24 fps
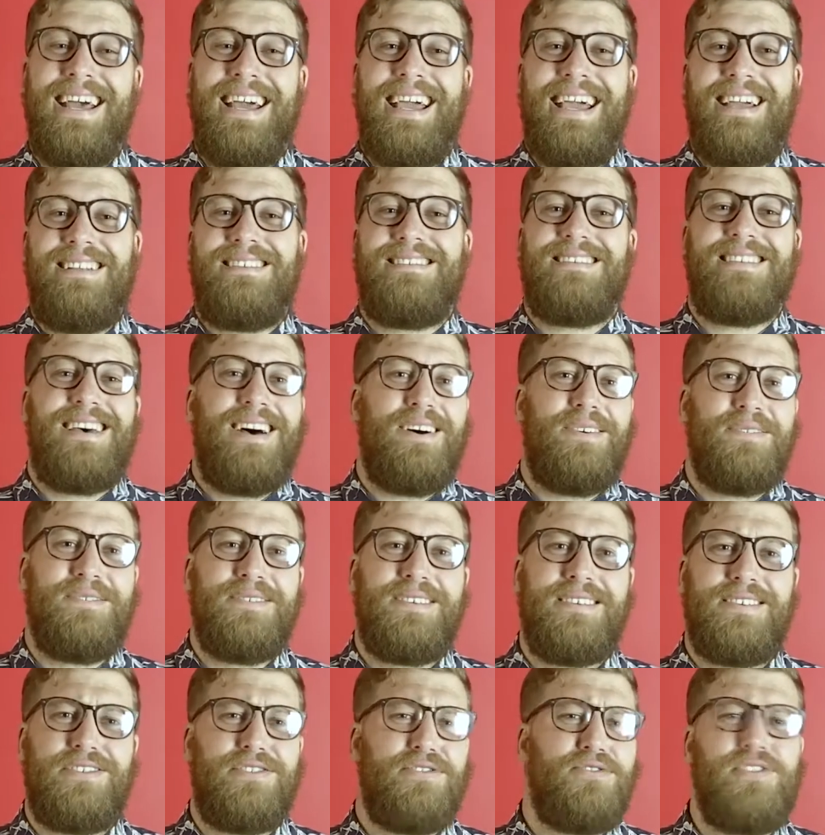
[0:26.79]
It sounds
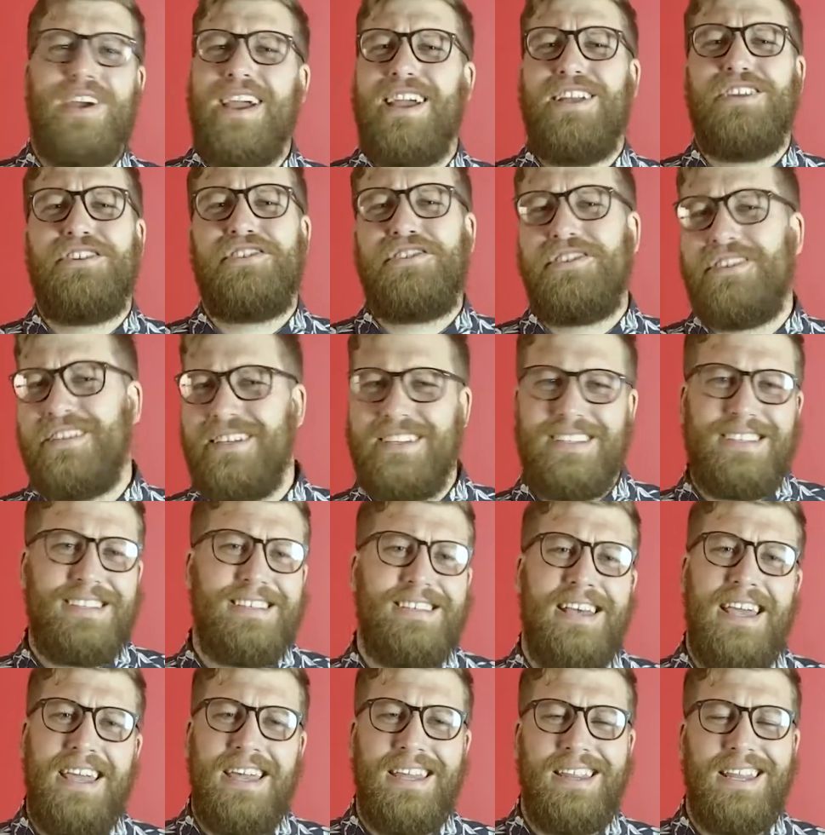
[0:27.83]
strange just
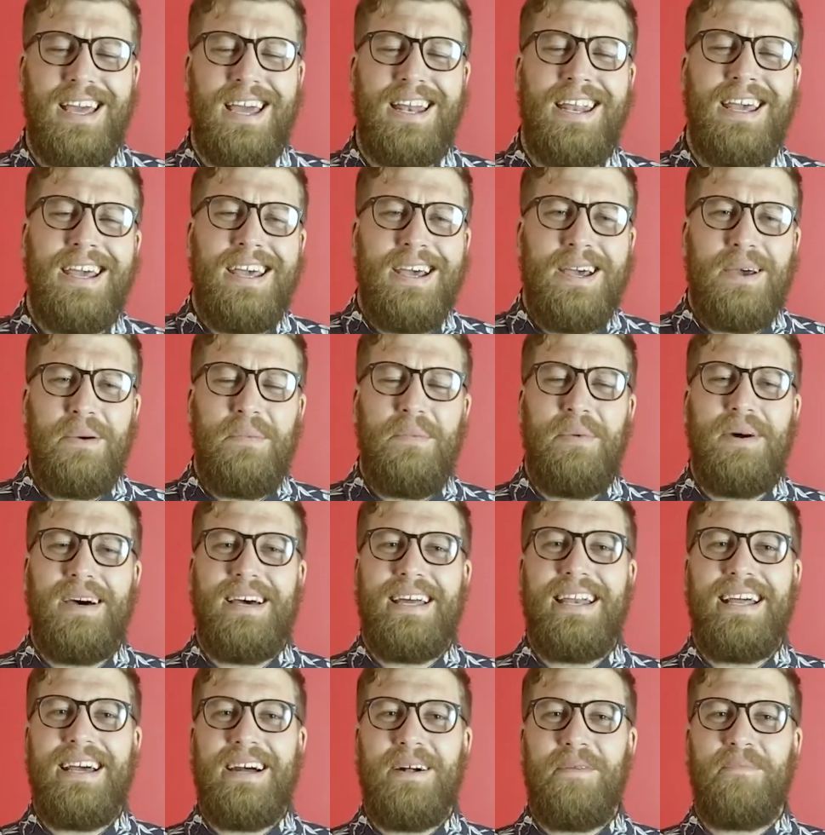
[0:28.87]
saying that,
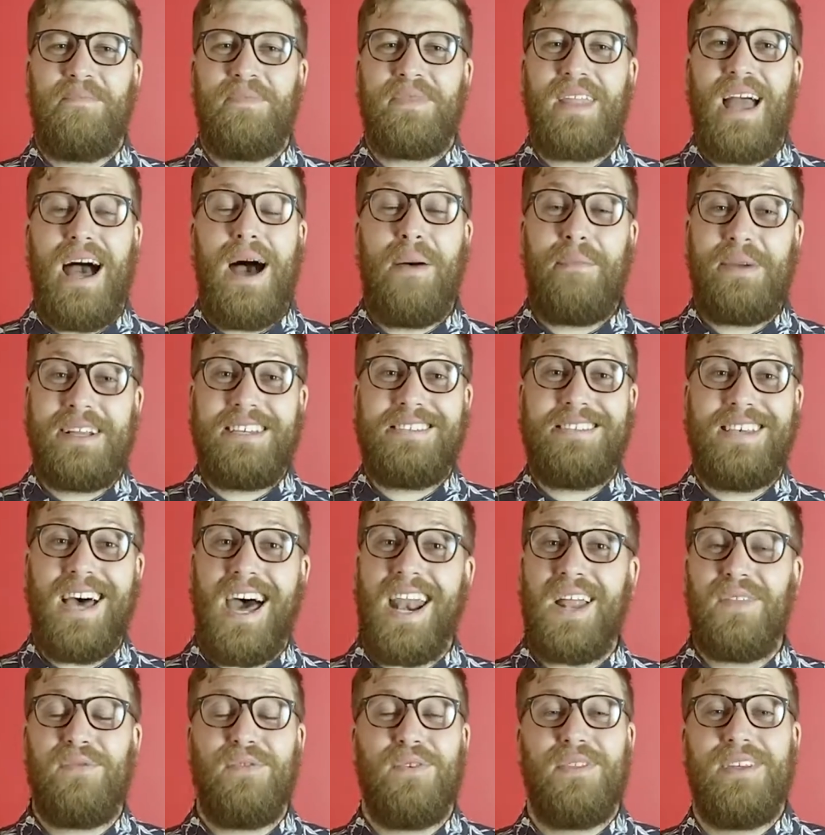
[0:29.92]
but um, I'm
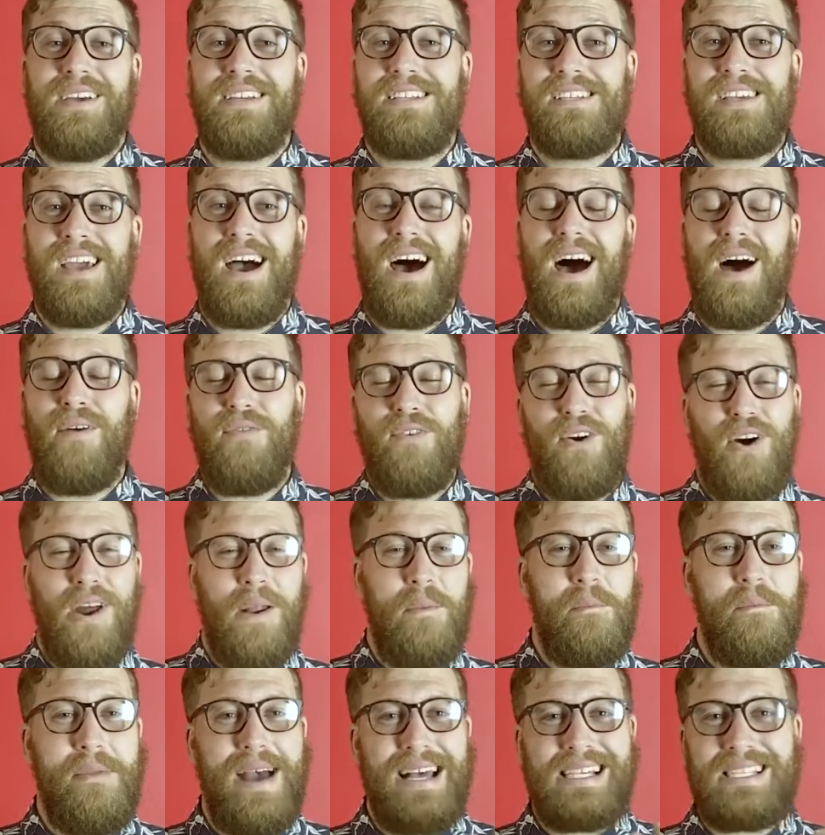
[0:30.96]
excited for this year. I've got a
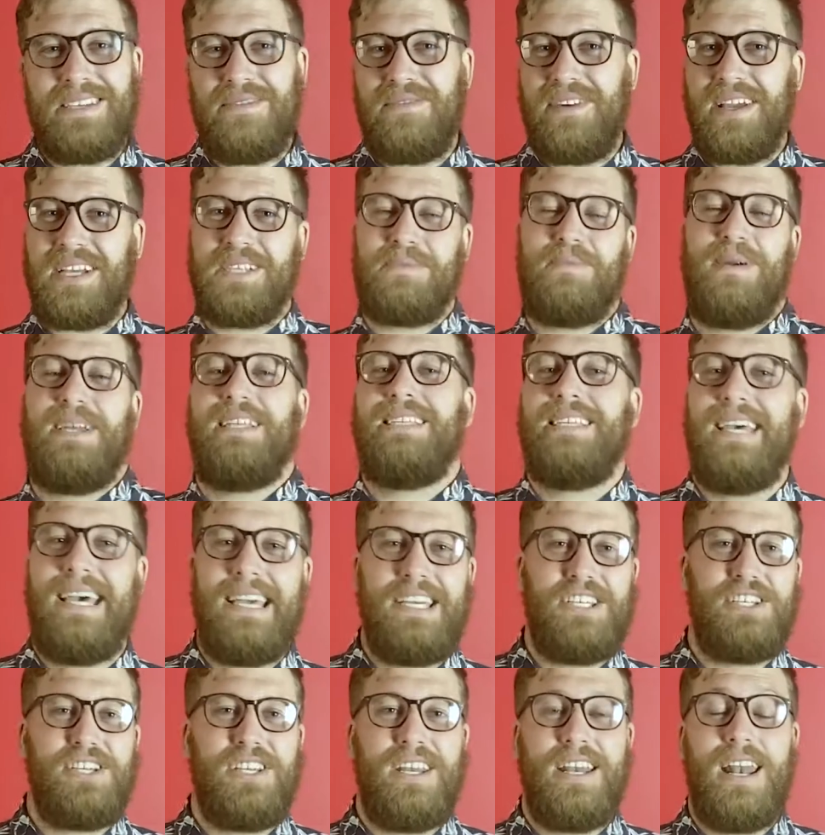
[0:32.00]
massive
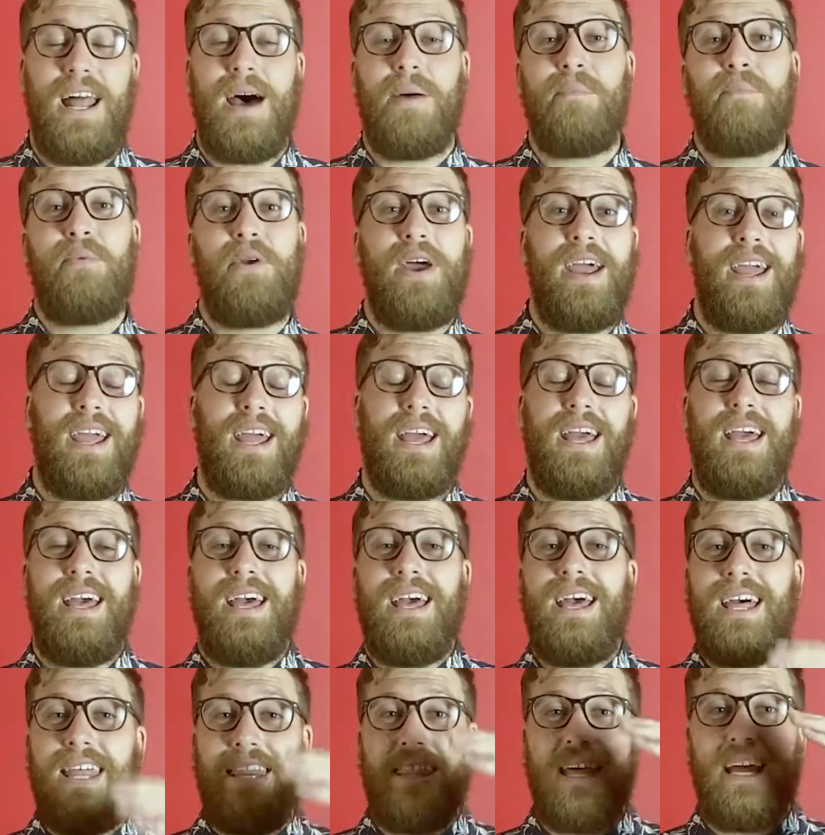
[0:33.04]
expectation and I'm praying
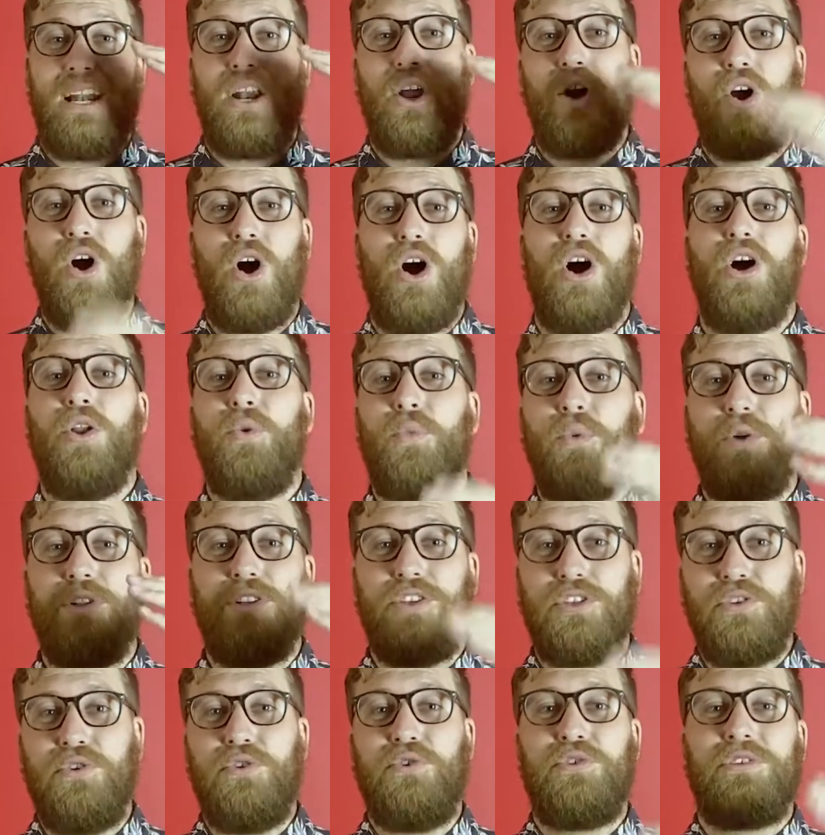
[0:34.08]
that God will
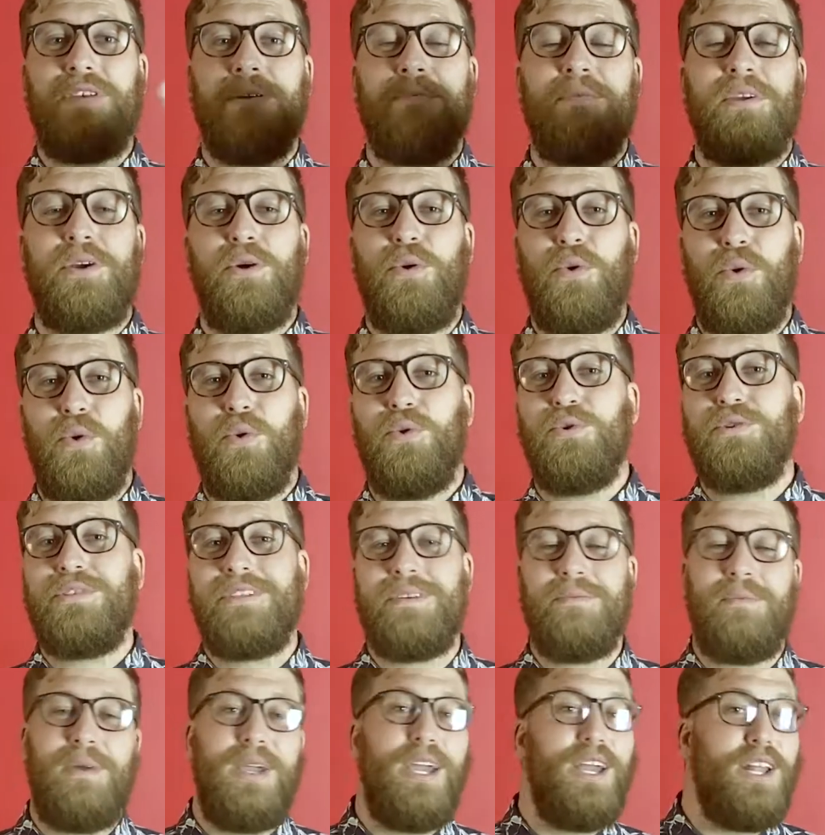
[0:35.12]
do something
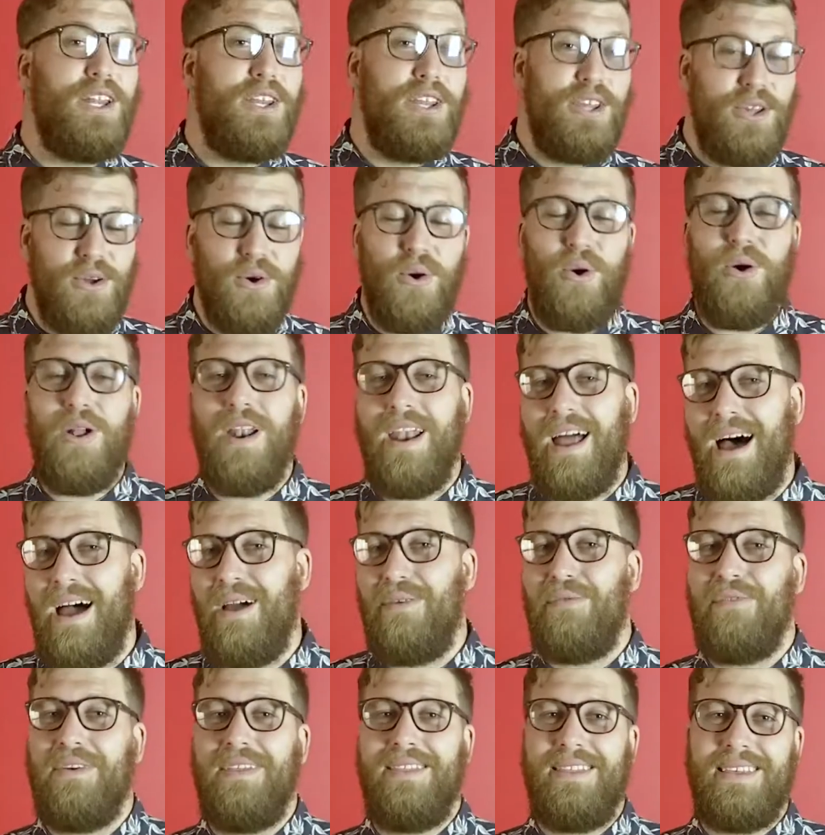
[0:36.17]
awesome in your
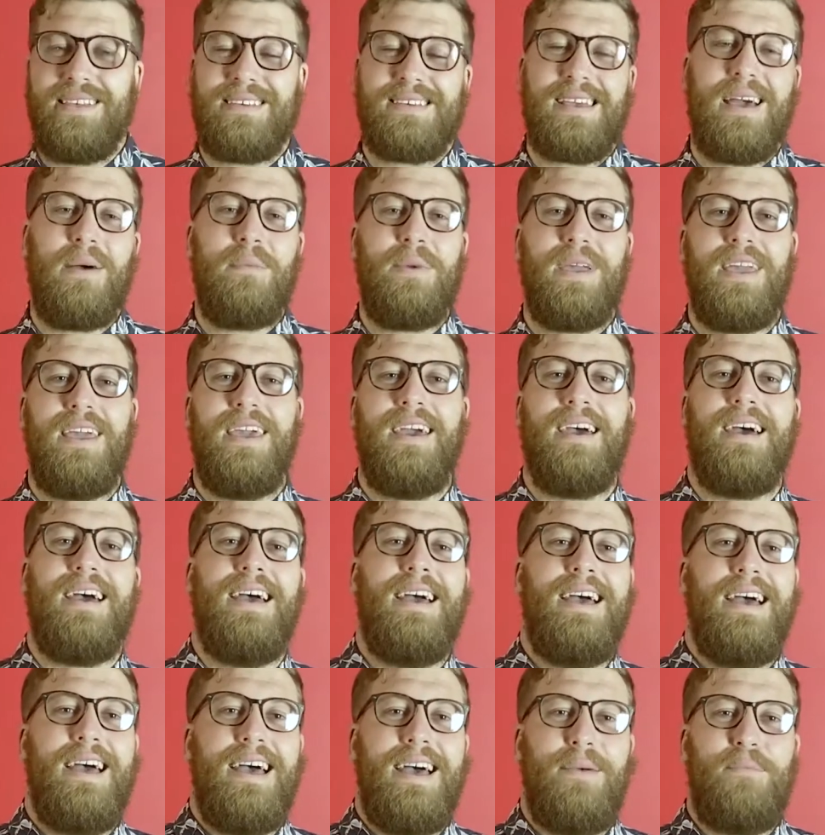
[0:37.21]
life in this coming year.
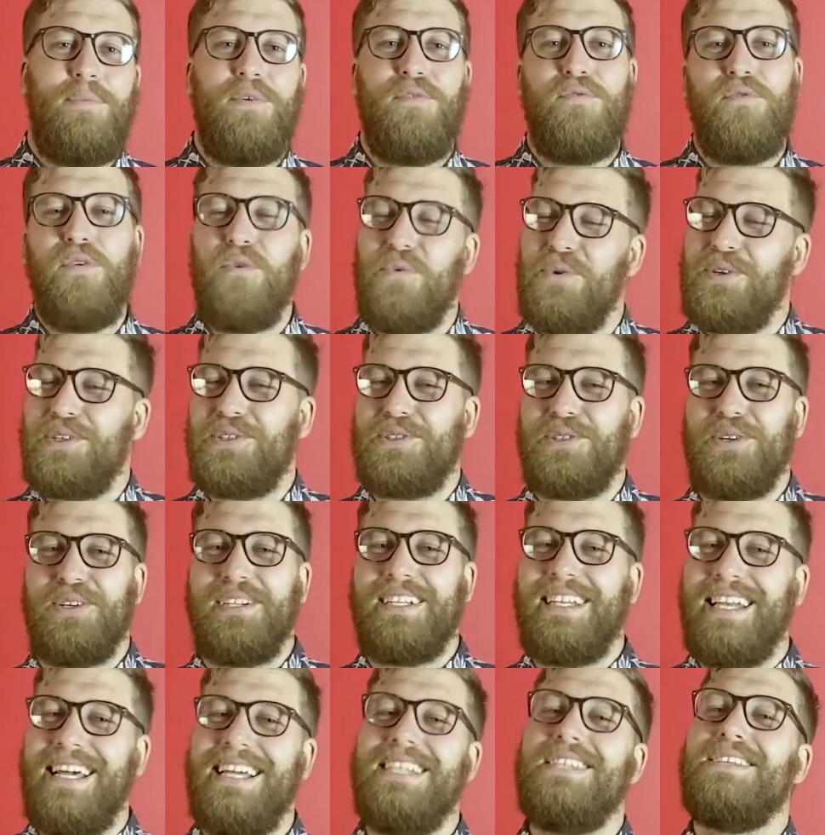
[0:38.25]
Before we
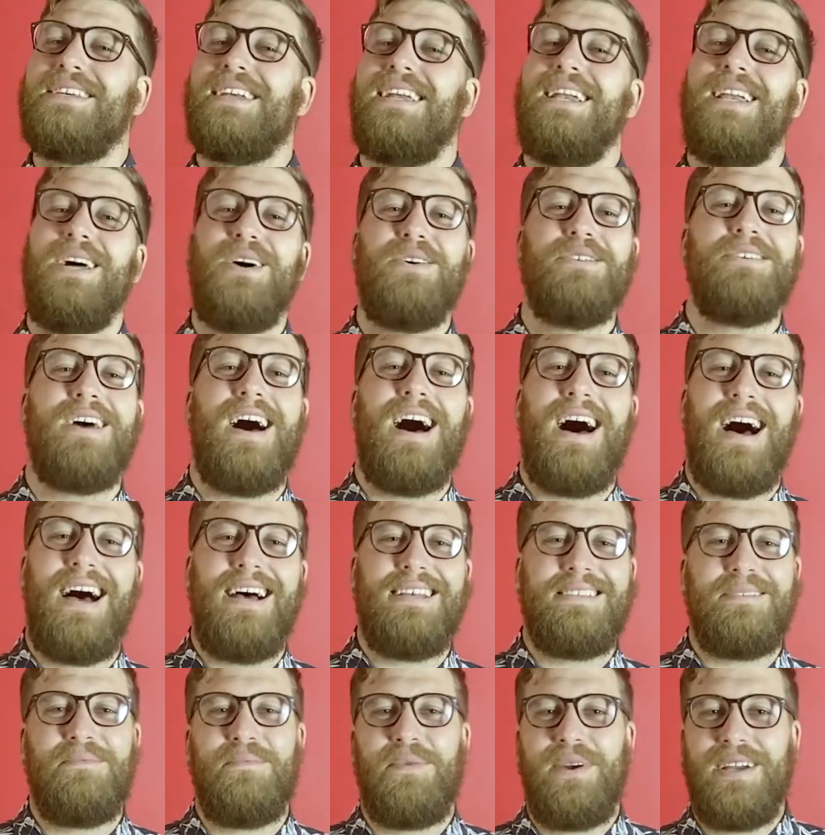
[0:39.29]
start, let's close our
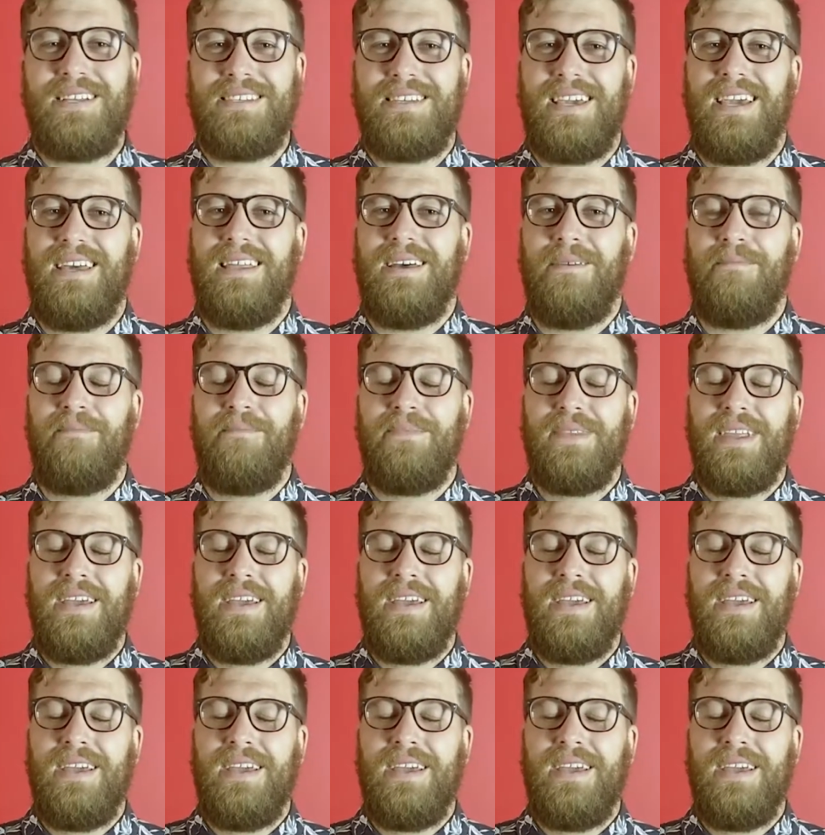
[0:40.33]
eyes and pray together.